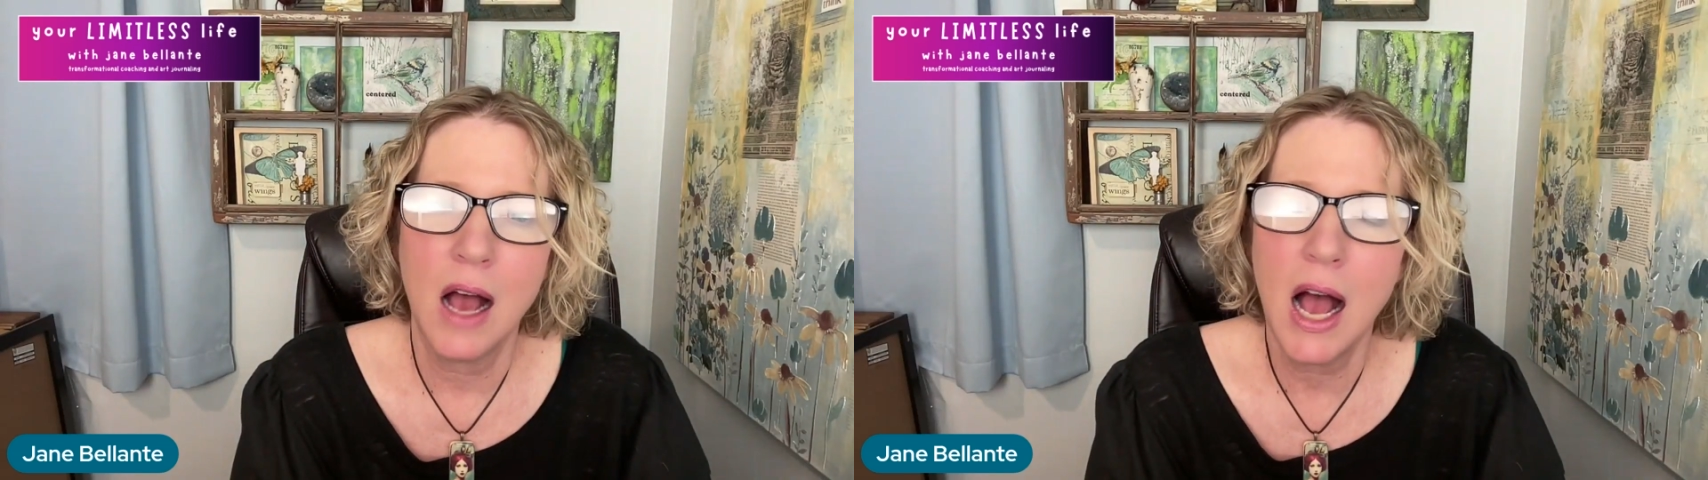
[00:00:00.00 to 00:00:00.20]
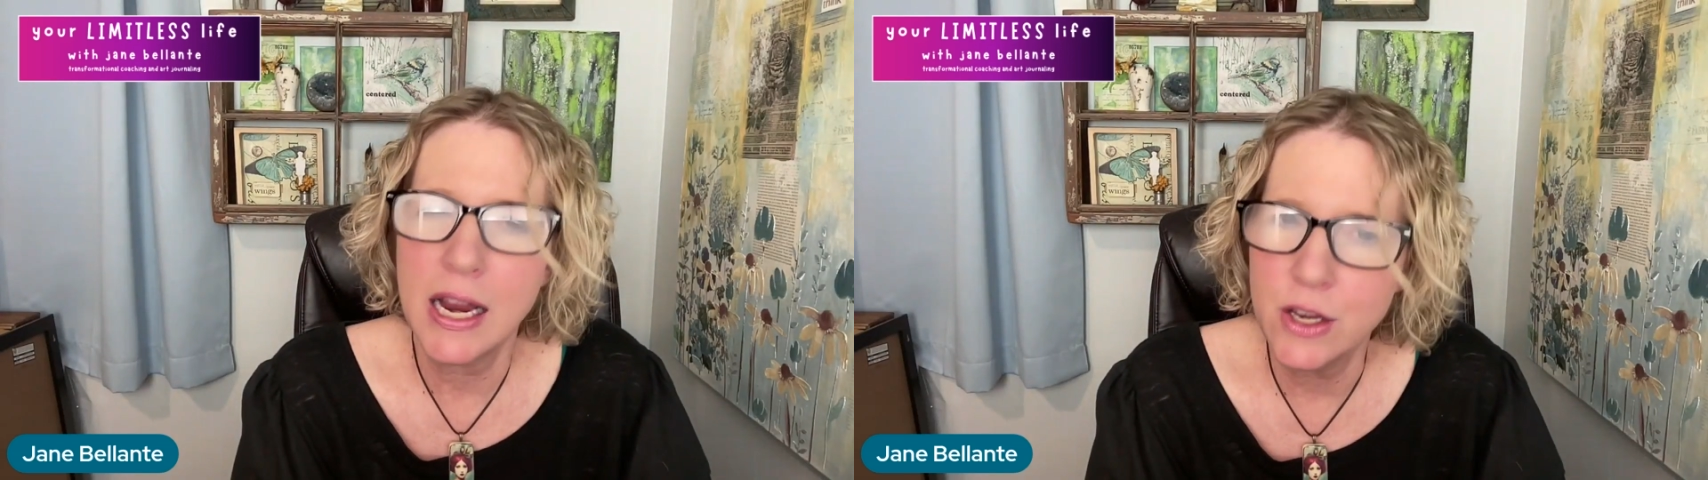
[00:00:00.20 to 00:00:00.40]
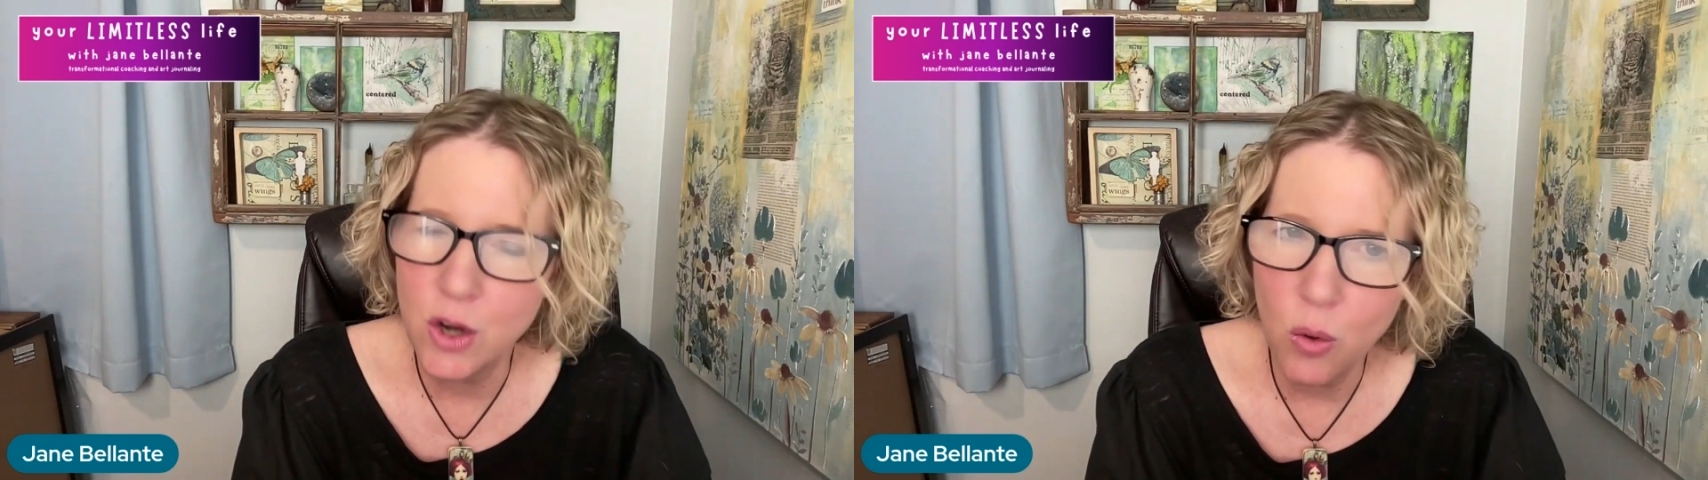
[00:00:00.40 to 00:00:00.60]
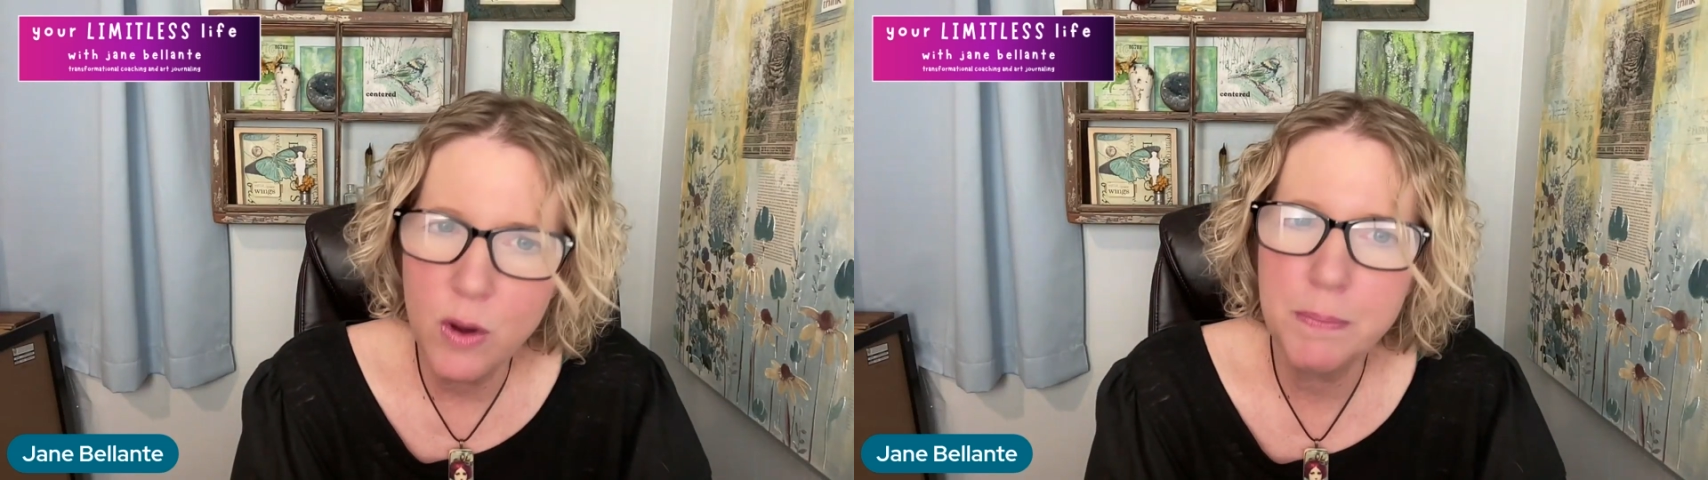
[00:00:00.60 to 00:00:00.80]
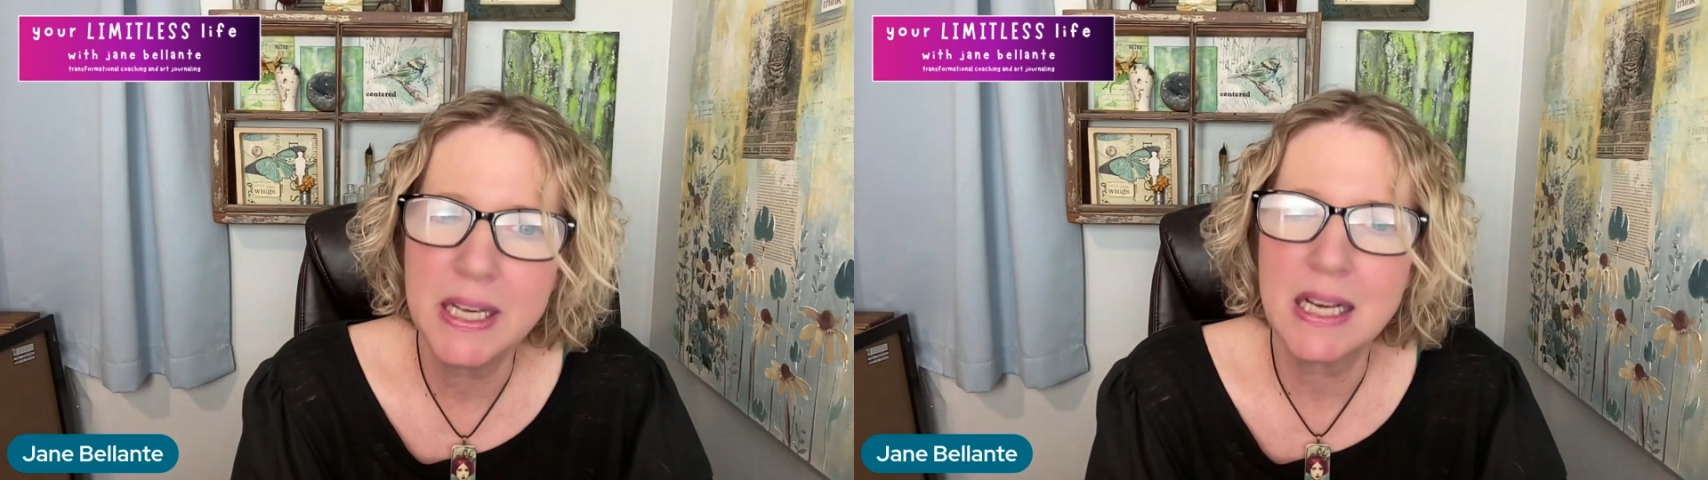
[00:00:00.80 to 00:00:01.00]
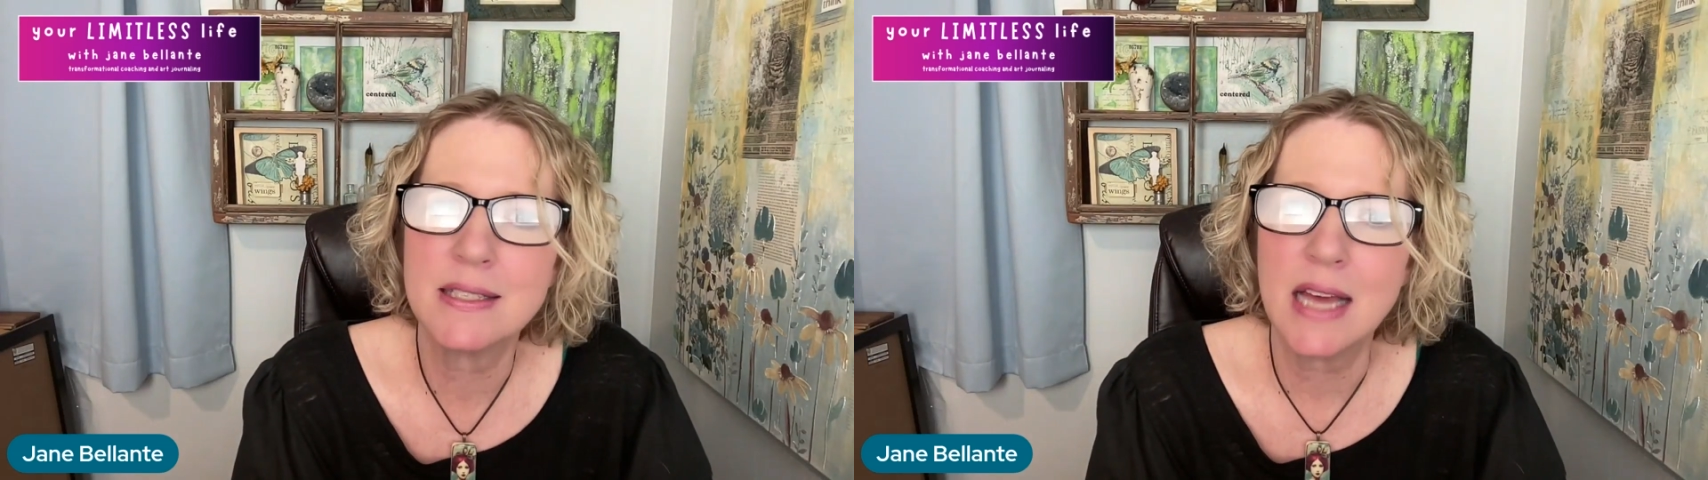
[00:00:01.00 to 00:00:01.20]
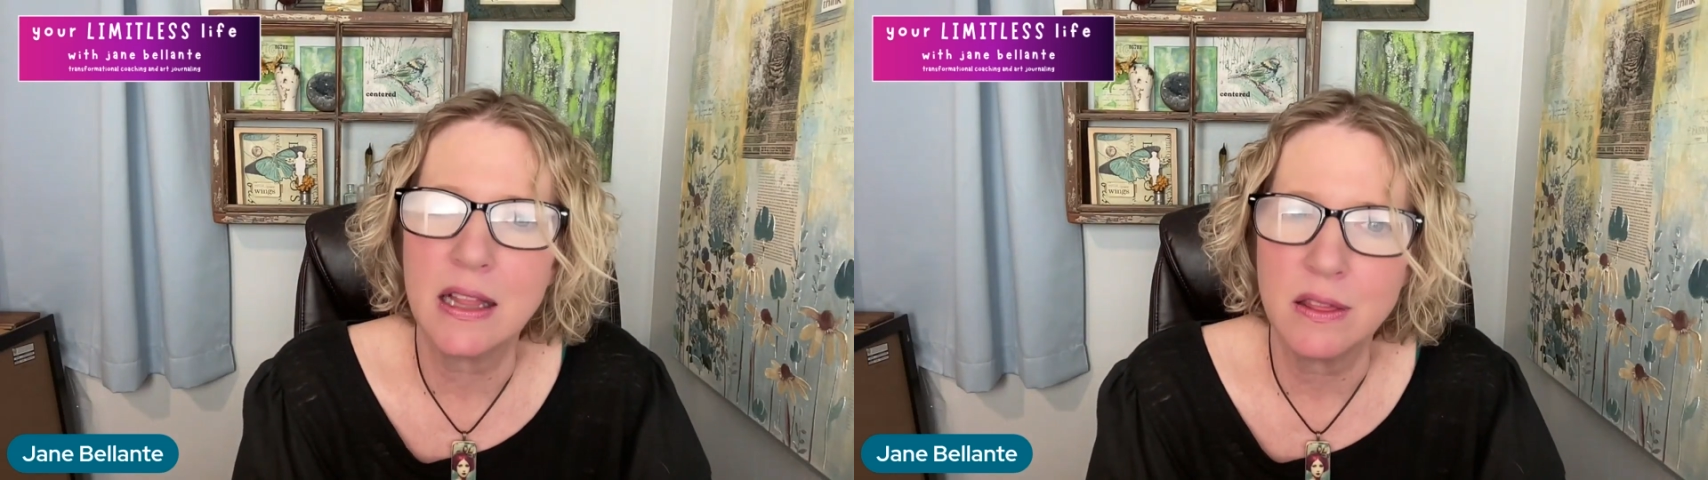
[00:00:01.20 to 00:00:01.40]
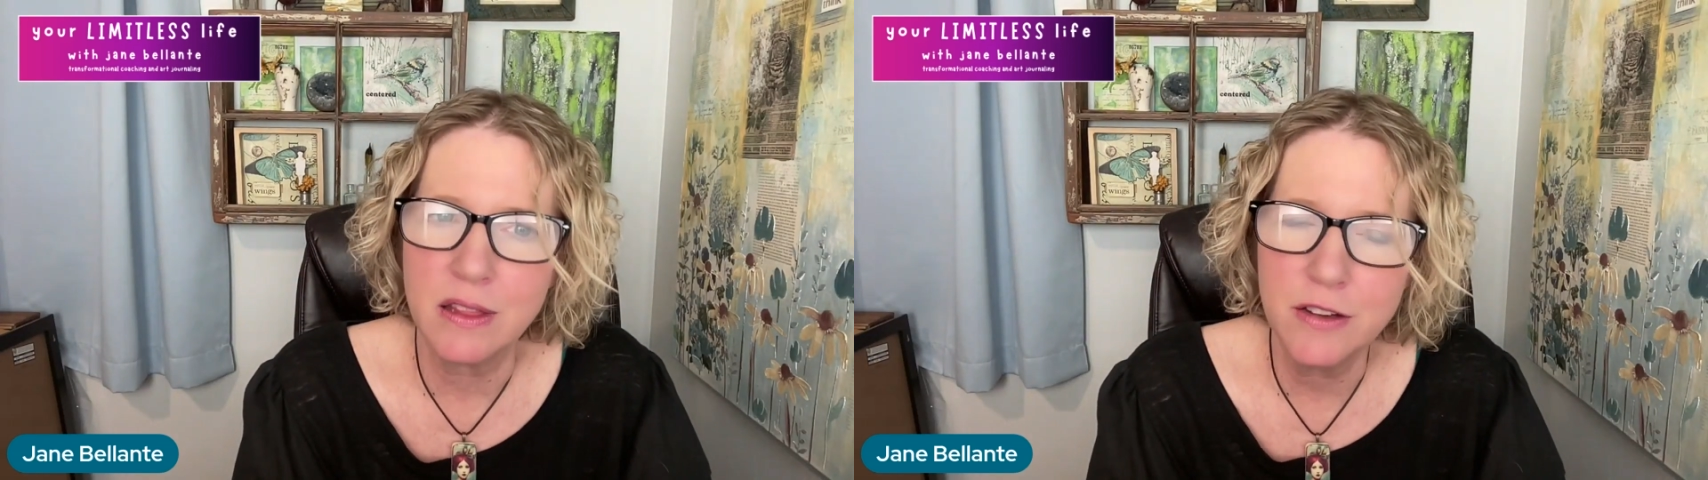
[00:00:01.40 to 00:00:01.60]
I know it because I
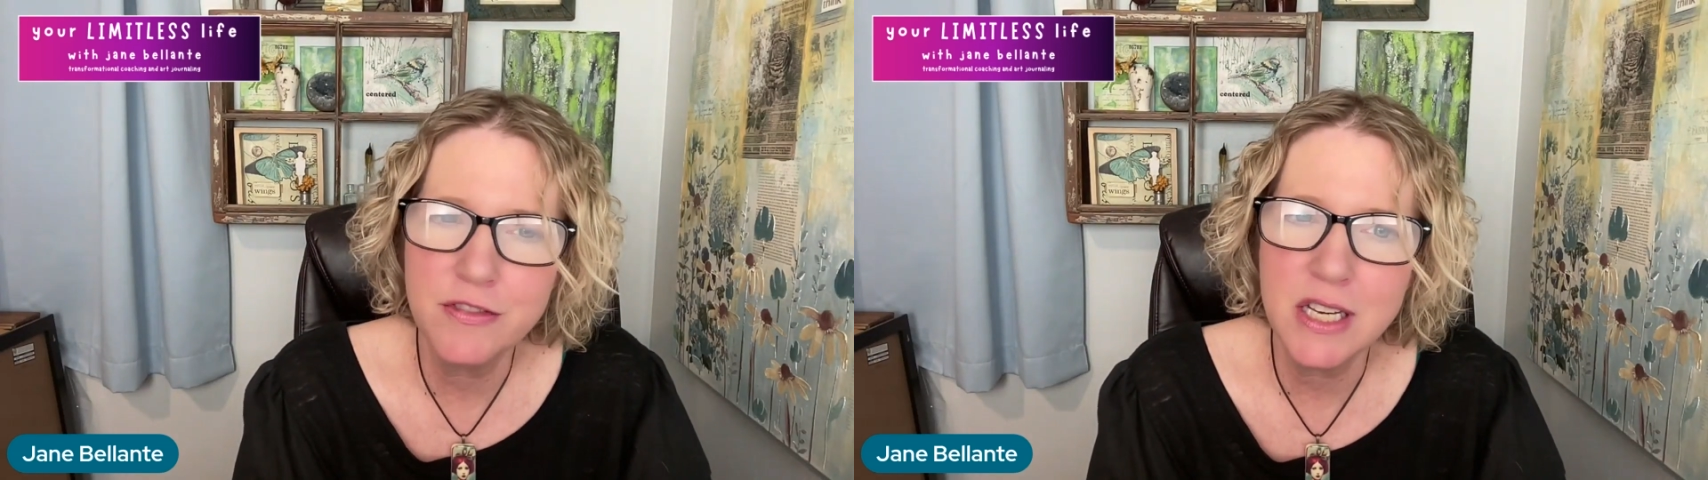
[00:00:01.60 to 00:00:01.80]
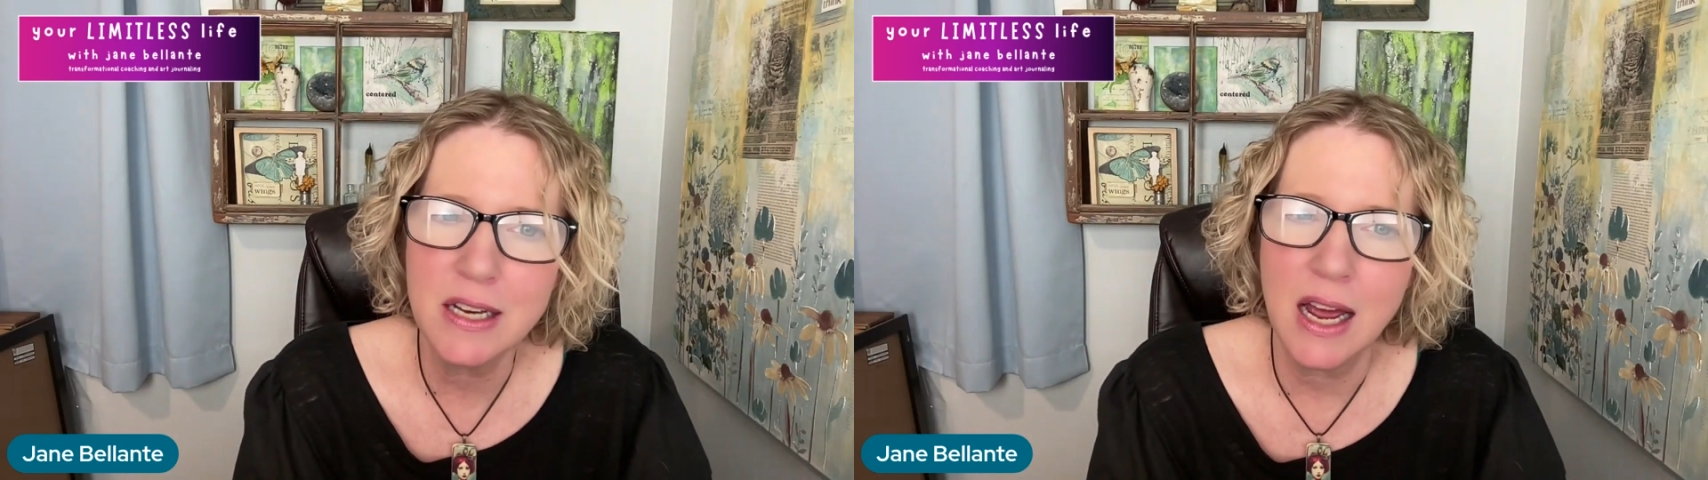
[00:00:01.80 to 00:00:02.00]
lived it.